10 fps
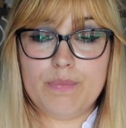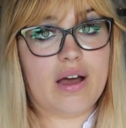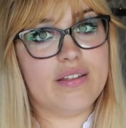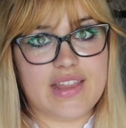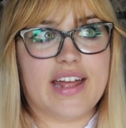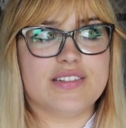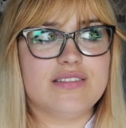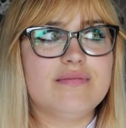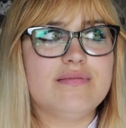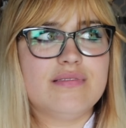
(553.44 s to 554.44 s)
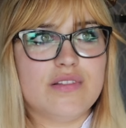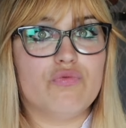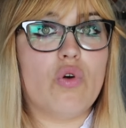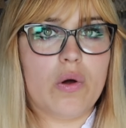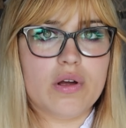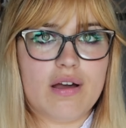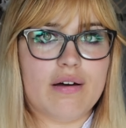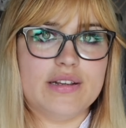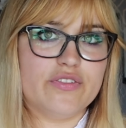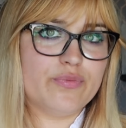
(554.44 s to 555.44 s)
But that's the wrong
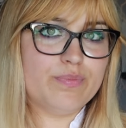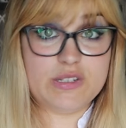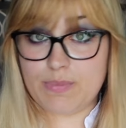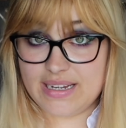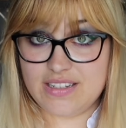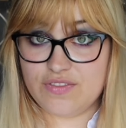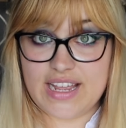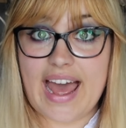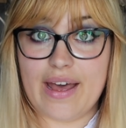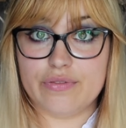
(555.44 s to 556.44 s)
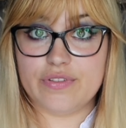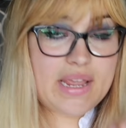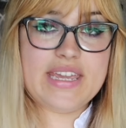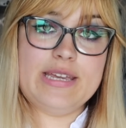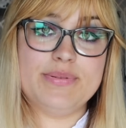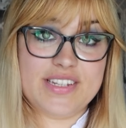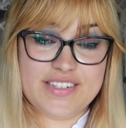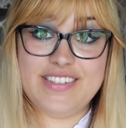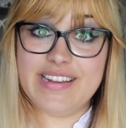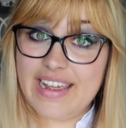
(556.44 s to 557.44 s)
kind of perspective to have. It keeps
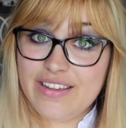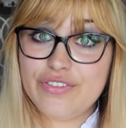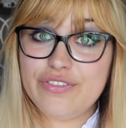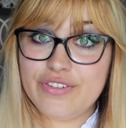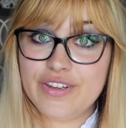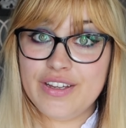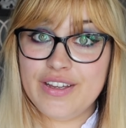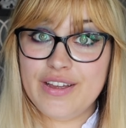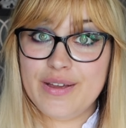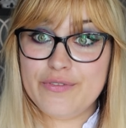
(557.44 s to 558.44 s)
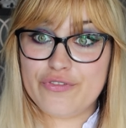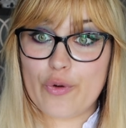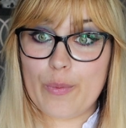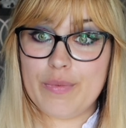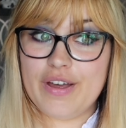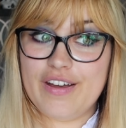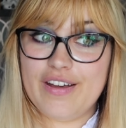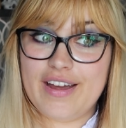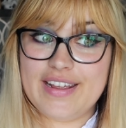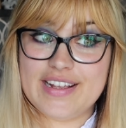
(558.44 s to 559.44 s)
us safe from,
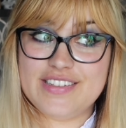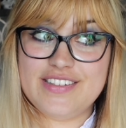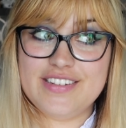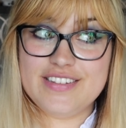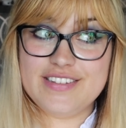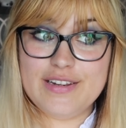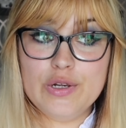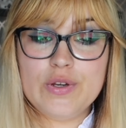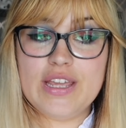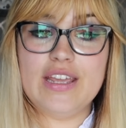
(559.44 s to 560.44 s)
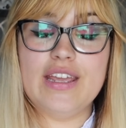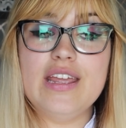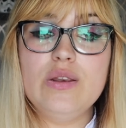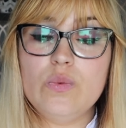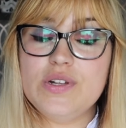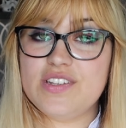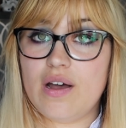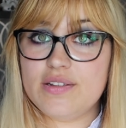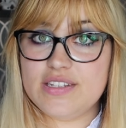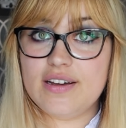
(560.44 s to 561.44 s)
I guess, looking inwards at
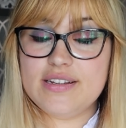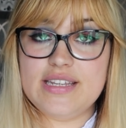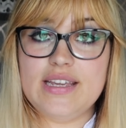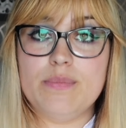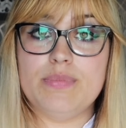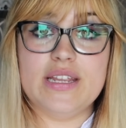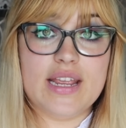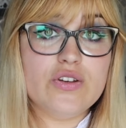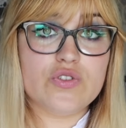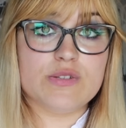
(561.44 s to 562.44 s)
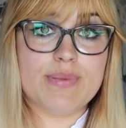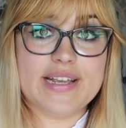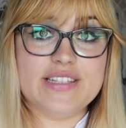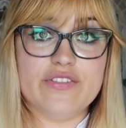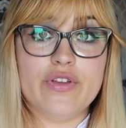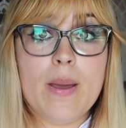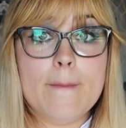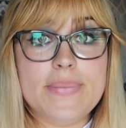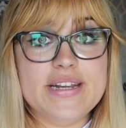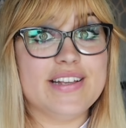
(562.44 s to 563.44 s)
our DID and being introspective,
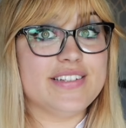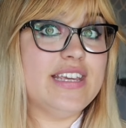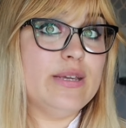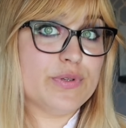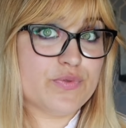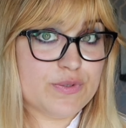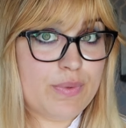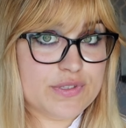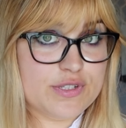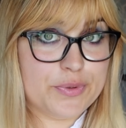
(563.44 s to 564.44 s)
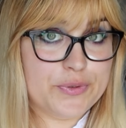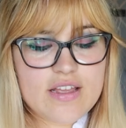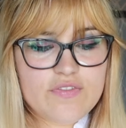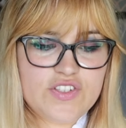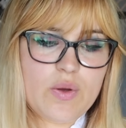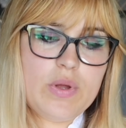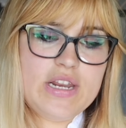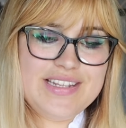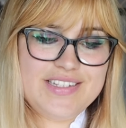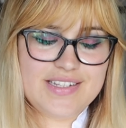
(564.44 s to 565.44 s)
but it doesn't keep us responsible. If someone
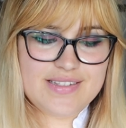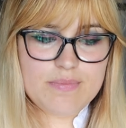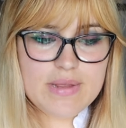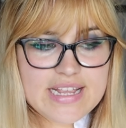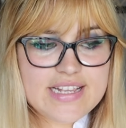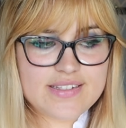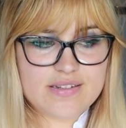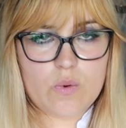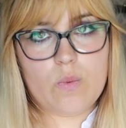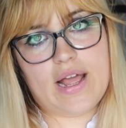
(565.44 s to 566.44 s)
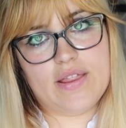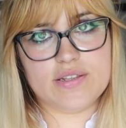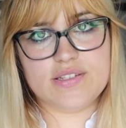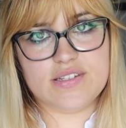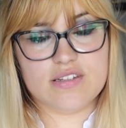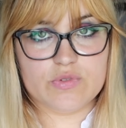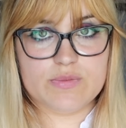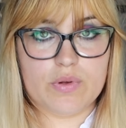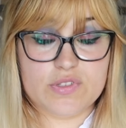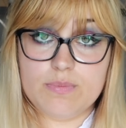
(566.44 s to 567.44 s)
in the system isn't aware that system
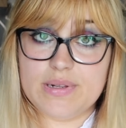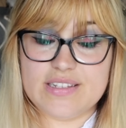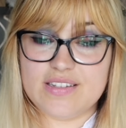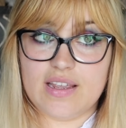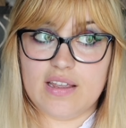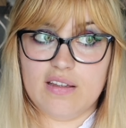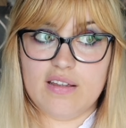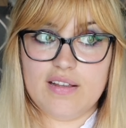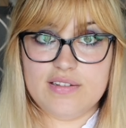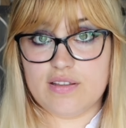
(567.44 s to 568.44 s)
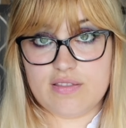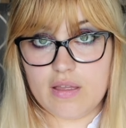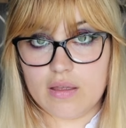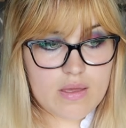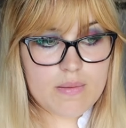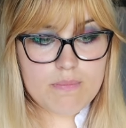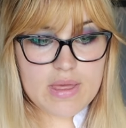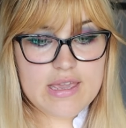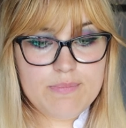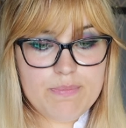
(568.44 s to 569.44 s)
responsibility is a thing, it
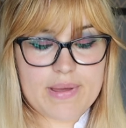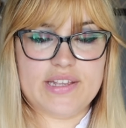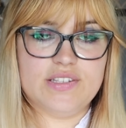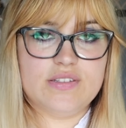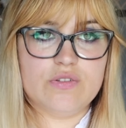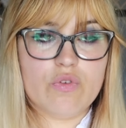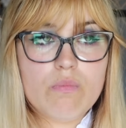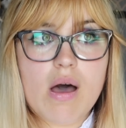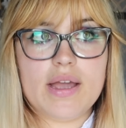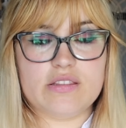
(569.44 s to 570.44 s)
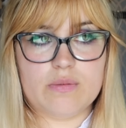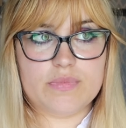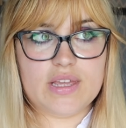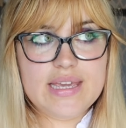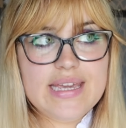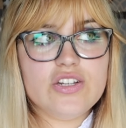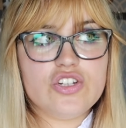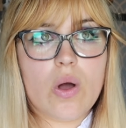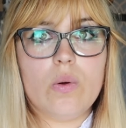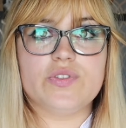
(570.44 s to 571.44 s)
may be best to remind them that
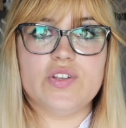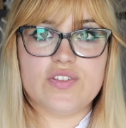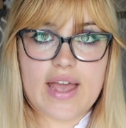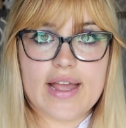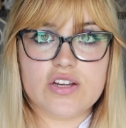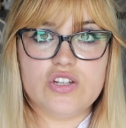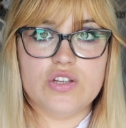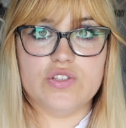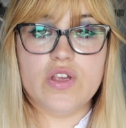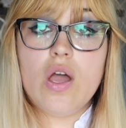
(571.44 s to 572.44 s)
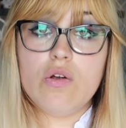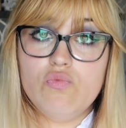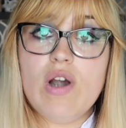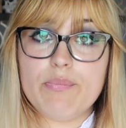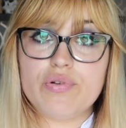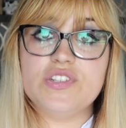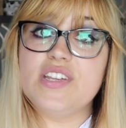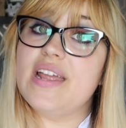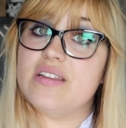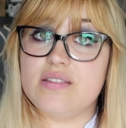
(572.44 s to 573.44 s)
each alter's actions
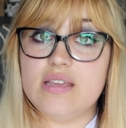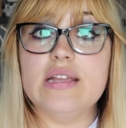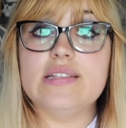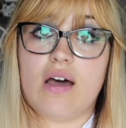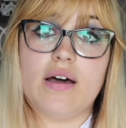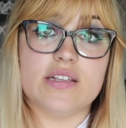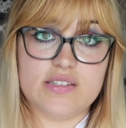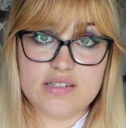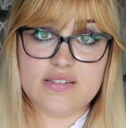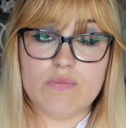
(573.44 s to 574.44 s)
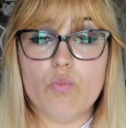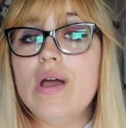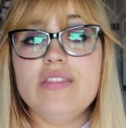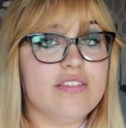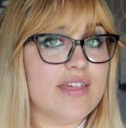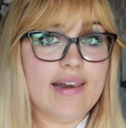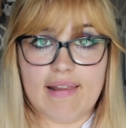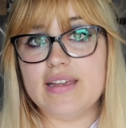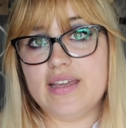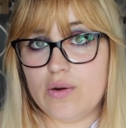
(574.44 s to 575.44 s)
represent the entire system, whether they
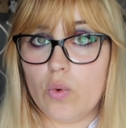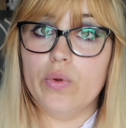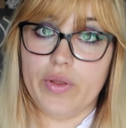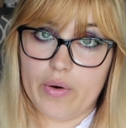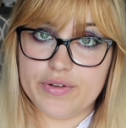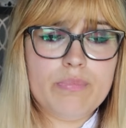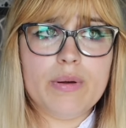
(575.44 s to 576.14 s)
like it or not.